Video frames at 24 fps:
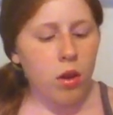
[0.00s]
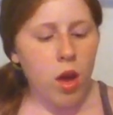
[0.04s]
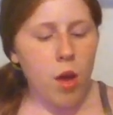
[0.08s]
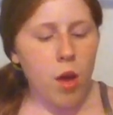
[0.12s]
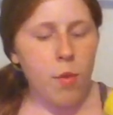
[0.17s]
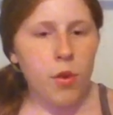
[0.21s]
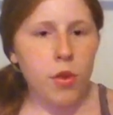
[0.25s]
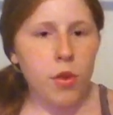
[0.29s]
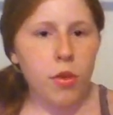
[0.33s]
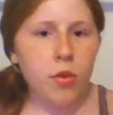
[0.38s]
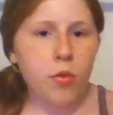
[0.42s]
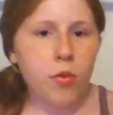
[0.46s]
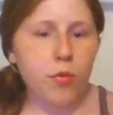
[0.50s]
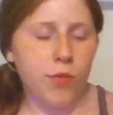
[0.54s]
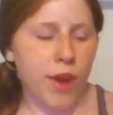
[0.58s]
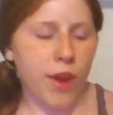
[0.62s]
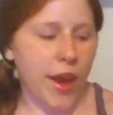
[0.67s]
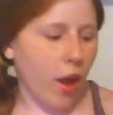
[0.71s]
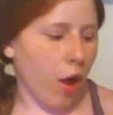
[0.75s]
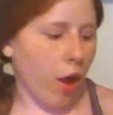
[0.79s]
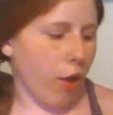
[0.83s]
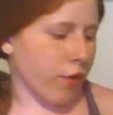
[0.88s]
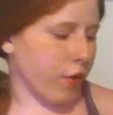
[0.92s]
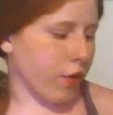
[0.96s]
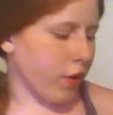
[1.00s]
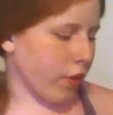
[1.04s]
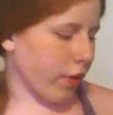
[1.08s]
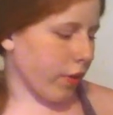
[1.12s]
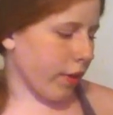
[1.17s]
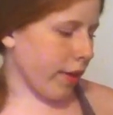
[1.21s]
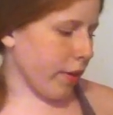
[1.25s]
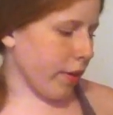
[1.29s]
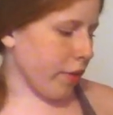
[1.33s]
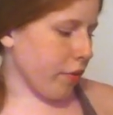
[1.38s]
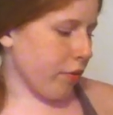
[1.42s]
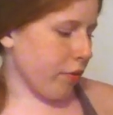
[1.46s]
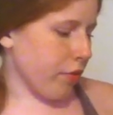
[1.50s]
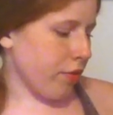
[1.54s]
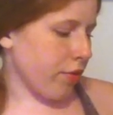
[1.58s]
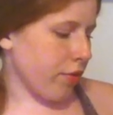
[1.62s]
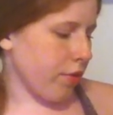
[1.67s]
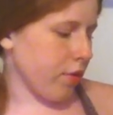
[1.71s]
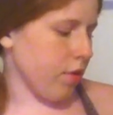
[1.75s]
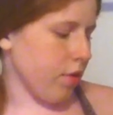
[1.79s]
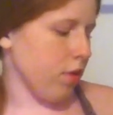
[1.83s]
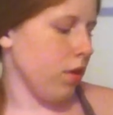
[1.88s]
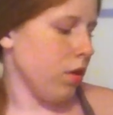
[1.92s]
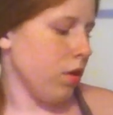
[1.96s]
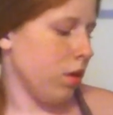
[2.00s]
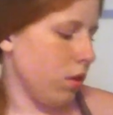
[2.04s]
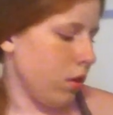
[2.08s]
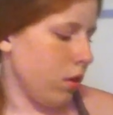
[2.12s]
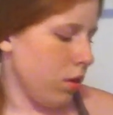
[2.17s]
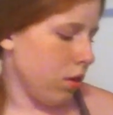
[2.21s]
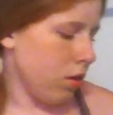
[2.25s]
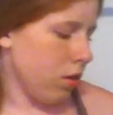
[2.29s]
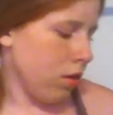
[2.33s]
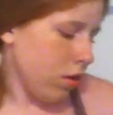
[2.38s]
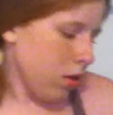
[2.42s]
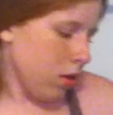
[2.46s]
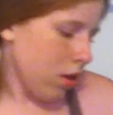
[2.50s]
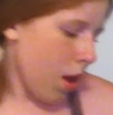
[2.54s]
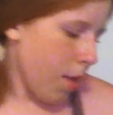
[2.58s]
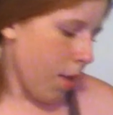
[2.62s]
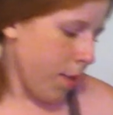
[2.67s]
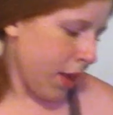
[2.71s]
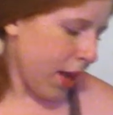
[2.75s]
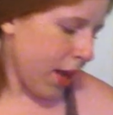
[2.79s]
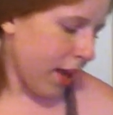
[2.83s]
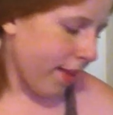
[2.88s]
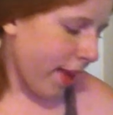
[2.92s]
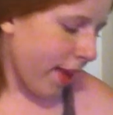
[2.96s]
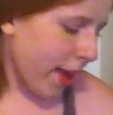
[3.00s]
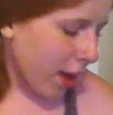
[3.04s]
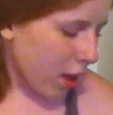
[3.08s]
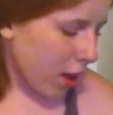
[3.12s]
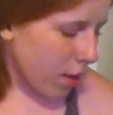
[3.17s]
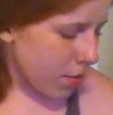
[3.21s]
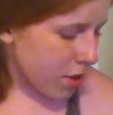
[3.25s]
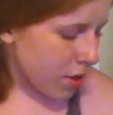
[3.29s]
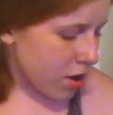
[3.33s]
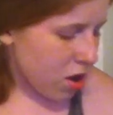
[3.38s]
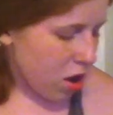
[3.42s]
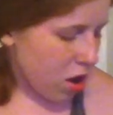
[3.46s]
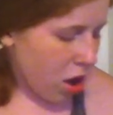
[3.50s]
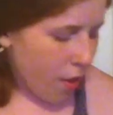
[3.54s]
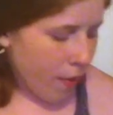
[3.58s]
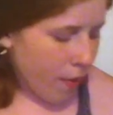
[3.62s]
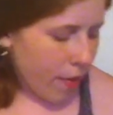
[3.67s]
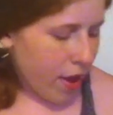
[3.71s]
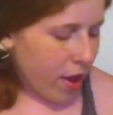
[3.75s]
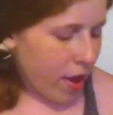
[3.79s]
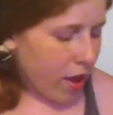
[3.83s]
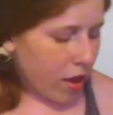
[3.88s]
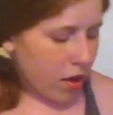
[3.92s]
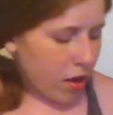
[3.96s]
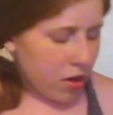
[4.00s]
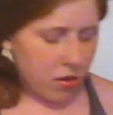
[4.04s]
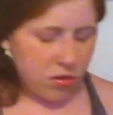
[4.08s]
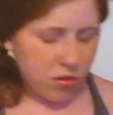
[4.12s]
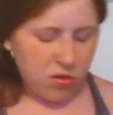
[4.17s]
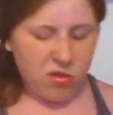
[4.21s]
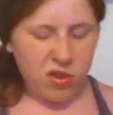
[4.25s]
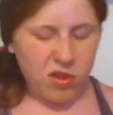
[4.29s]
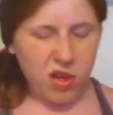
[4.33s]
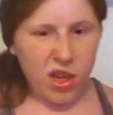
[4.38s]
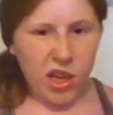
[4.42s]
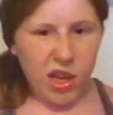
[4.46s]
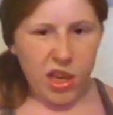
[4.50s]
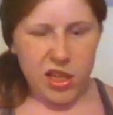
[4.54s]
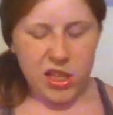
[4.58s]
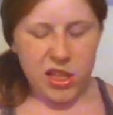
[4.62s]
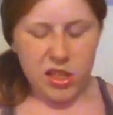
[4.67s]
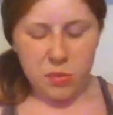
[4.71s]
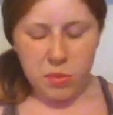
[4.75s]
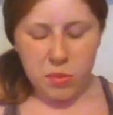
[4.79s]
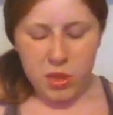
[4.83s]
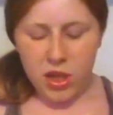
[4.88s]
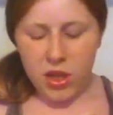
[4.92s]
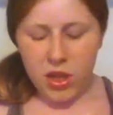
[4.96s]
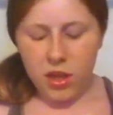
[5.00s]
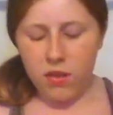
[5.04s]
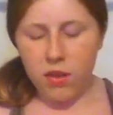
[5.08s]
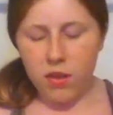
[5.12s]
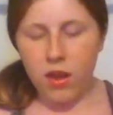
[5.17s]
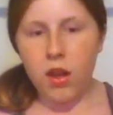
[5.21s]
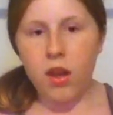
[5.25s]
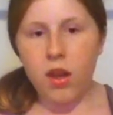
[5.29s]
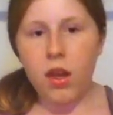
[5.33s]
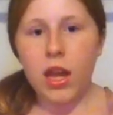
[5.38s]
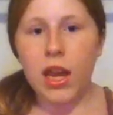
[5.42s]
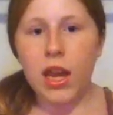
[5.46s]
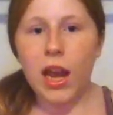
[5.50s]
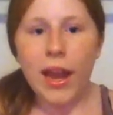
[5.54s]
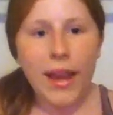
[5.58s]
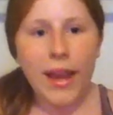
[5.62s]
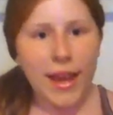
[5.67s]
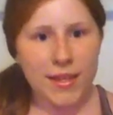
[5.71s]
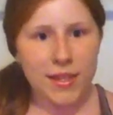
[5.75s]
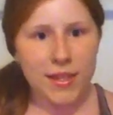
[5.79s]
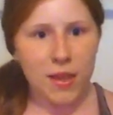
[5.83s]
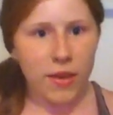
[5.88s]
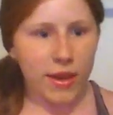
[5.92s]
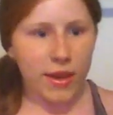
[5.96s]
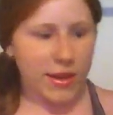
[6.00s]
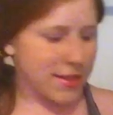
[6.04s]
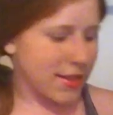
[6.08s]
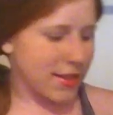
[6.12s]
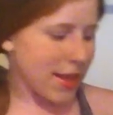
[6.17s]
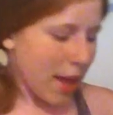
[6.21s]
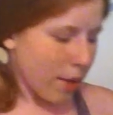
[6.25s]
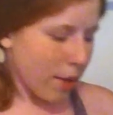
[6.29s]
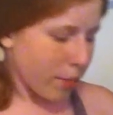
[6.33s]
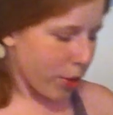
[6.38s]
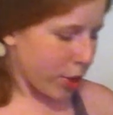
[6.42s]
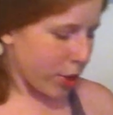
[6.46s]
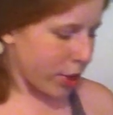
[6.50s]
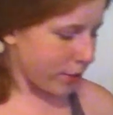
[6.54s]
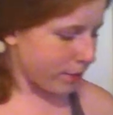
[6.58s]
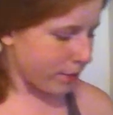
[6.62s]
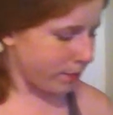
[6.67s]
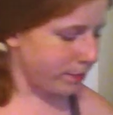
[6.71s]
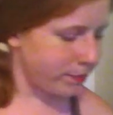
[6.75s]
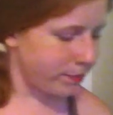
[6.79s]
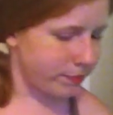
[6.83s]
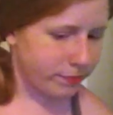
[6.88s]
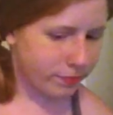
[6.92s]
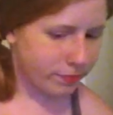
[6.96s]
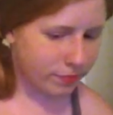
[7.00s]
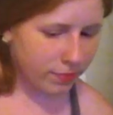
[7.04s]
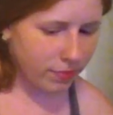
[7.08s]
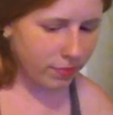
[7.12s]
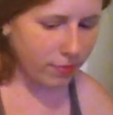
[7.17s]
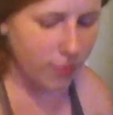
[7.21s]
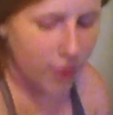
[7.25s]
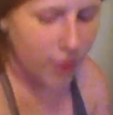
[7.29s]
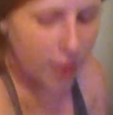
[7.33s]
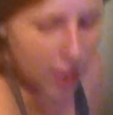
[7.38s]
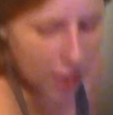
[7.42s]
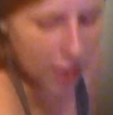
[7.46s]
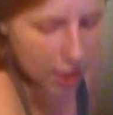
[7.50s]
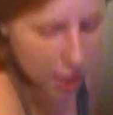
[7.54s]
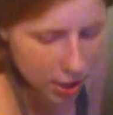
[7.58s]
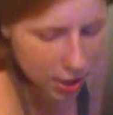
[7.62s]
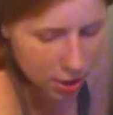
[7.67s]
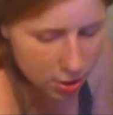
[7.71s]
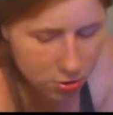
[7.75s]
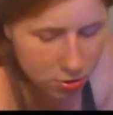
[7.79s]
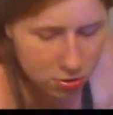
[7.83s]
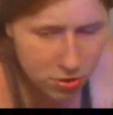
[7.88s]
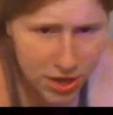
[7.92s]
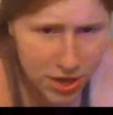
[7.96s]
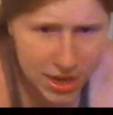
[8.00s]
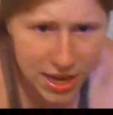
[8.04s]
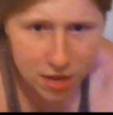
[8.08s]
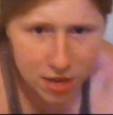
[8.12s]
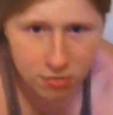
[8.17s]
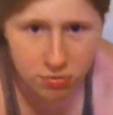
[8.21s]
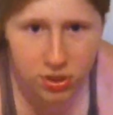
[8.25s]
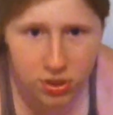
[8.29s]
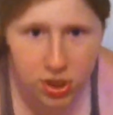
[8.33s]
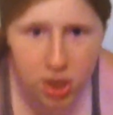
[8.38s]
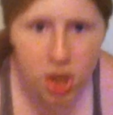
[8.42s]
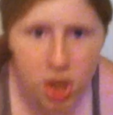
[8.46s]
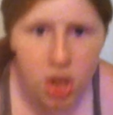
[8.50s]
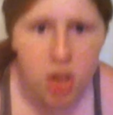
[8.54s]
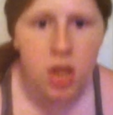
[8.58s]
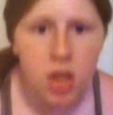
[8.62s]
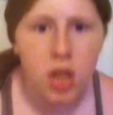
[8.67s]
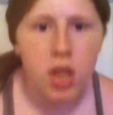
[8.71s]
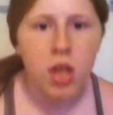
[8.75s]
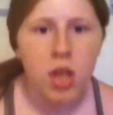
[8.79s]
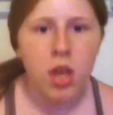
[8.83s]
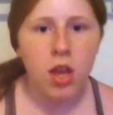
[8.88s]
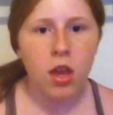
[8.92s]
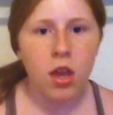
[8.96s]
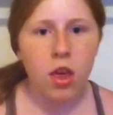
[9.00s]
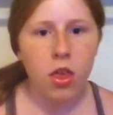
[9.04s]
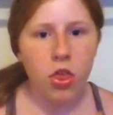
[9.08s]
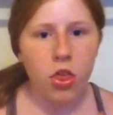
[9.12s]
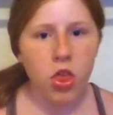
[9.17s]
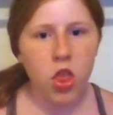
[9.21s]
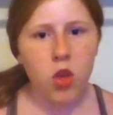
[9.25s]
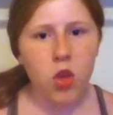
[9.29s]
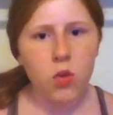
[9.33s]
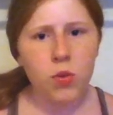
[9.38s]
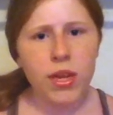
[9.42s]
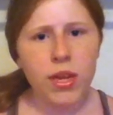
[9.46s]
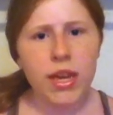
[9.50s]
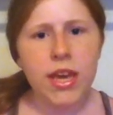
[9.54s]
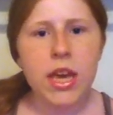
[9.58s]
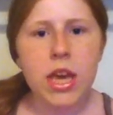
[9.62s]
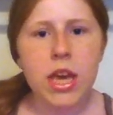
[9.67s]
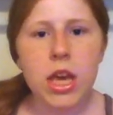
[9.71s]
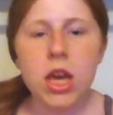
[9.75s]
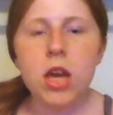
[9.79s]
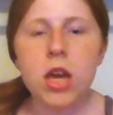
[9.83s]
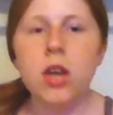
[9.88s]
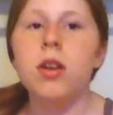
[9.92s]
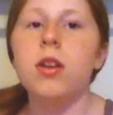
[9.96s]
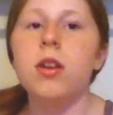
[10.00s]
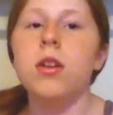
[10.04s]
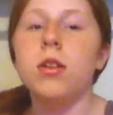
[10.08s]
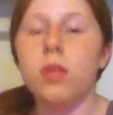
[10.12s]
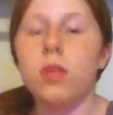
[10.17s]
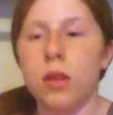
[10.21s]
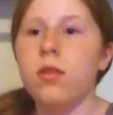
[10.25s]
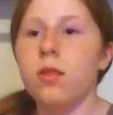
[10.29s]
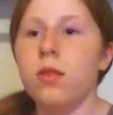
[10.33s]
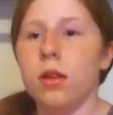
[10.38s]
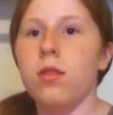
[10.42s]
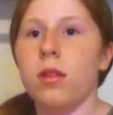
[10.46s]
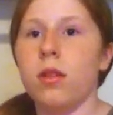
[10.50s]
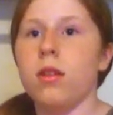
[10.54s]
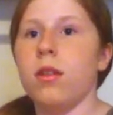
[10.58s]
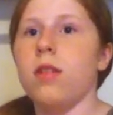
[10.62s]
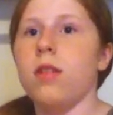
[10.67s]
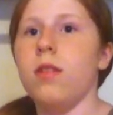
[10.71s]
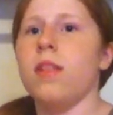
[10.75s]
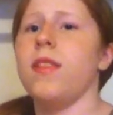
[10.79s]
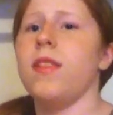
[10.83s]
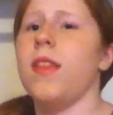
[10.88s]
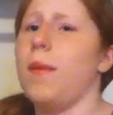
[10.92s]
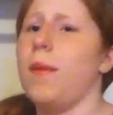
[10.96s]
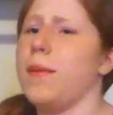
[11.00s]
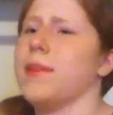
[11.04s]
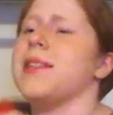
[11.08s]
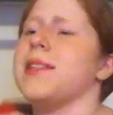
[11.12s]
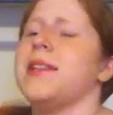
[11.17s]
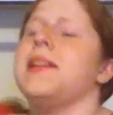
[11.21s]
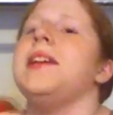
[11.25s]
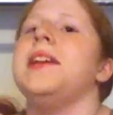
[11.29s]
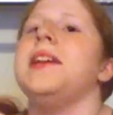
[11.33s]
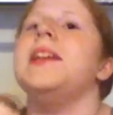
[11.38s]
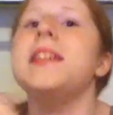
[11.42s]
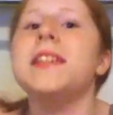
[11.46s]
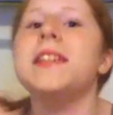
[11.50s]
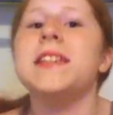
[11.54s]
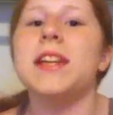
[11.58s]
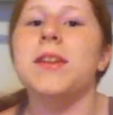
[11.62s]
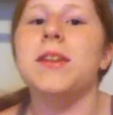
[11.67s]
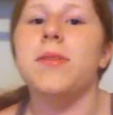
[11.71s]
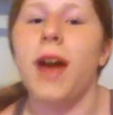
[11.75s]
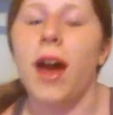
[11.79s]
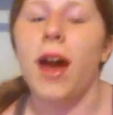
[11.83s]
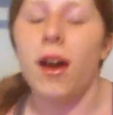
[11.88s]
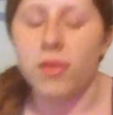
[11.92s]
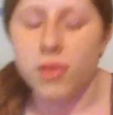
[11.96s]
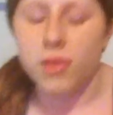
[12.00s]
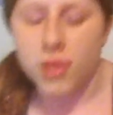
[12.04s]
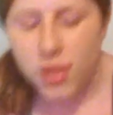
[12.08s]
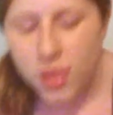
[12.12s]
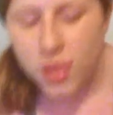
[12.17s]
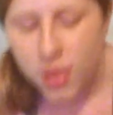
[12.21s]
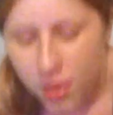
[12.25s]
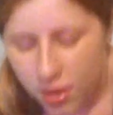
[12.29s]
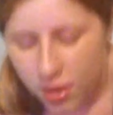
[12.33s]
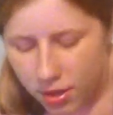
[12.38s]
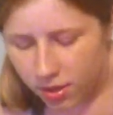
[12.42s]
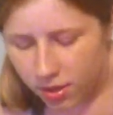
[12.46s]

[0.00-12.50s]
I'm going to throw Ray off a cliff. I mean, I like him and all, but I don't want to kiss him or anything. And I guess I'll kiss Edward. Round 3. That was an easy round.